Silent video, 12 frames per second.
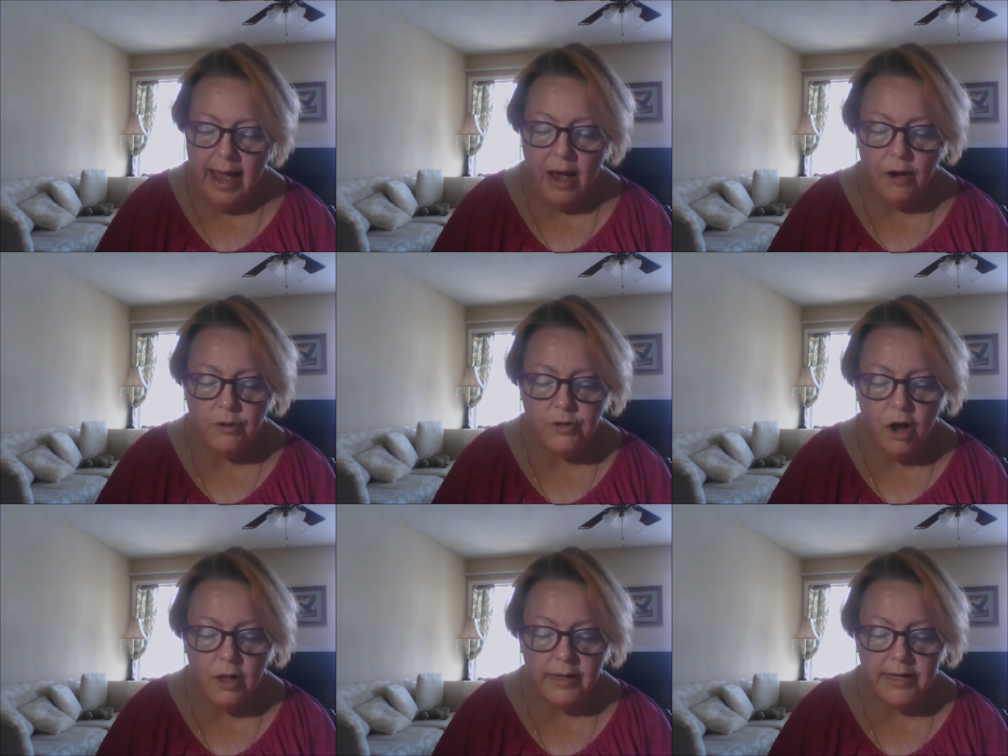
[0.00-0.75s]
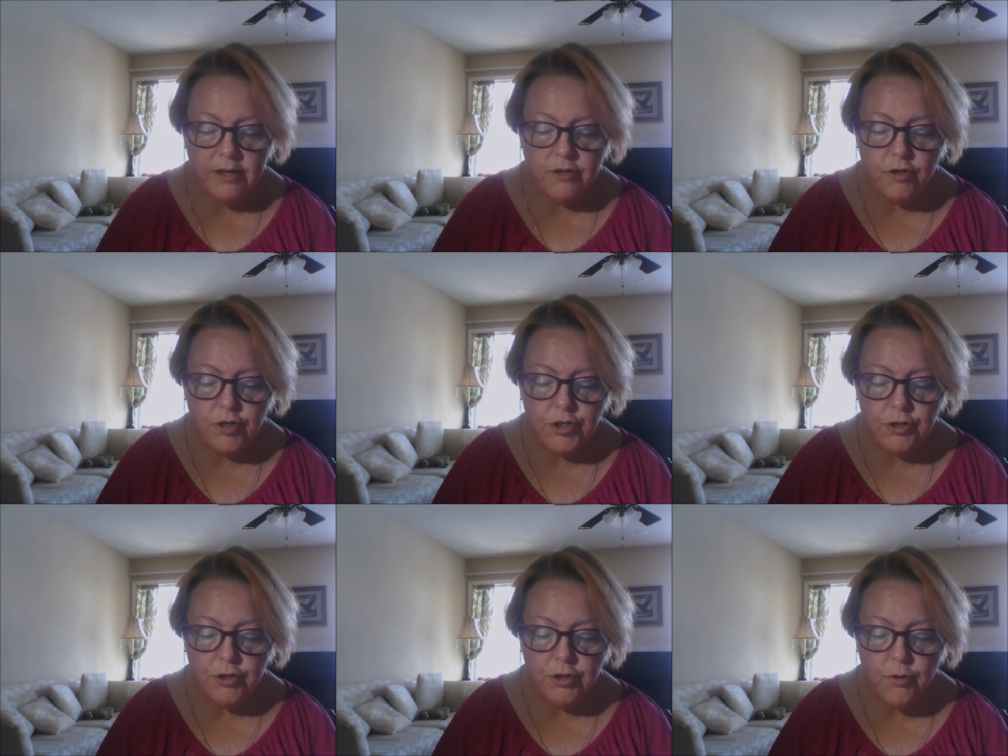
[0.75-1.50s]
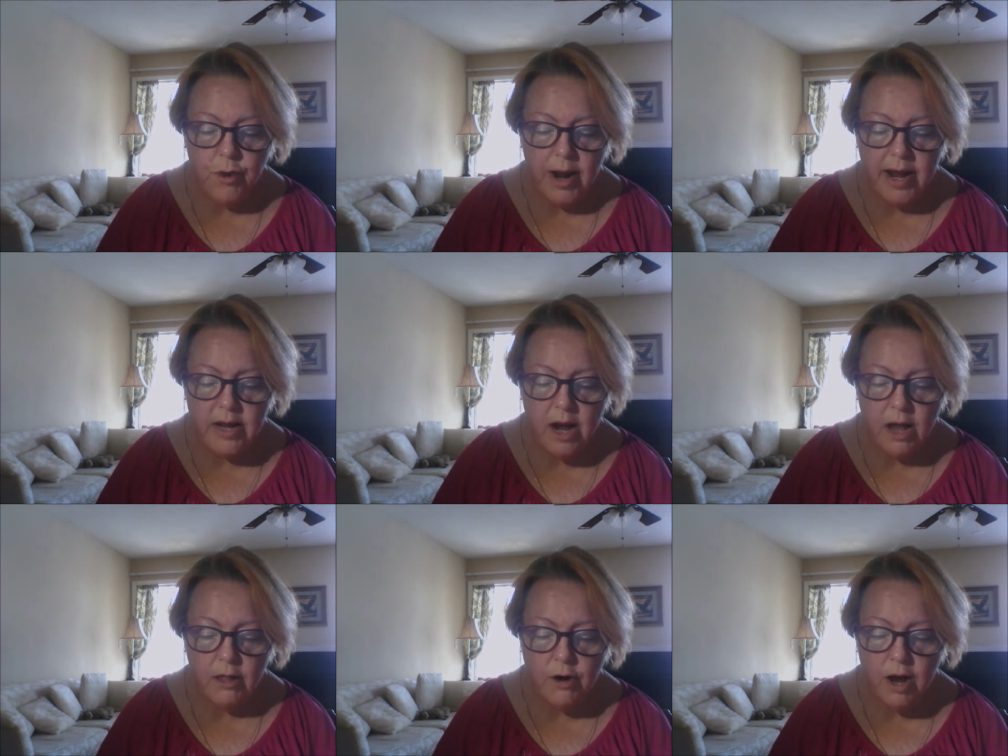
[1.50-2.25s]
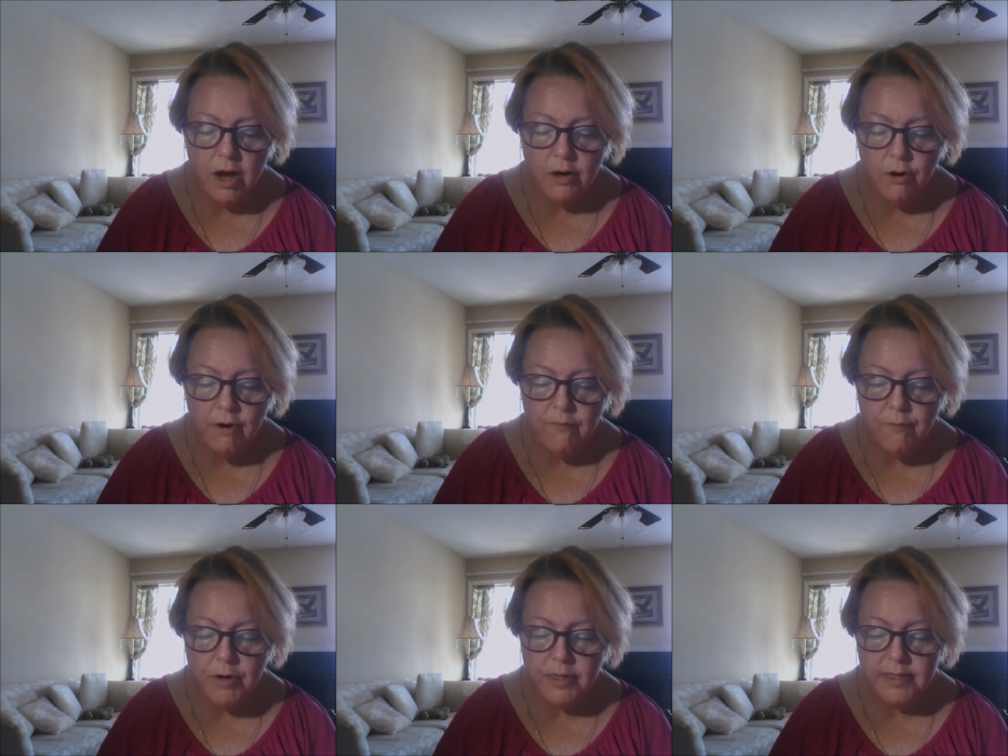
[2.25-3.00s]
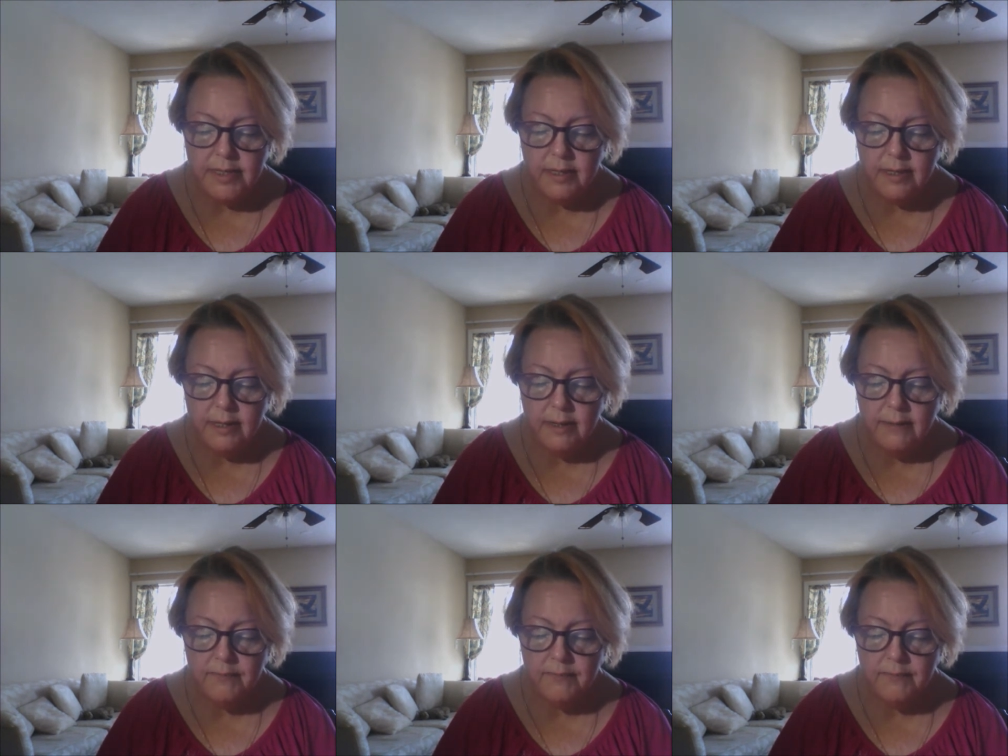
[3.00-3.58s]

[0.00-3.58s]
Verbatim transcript: How Nollie understood the gray color hunger of prison.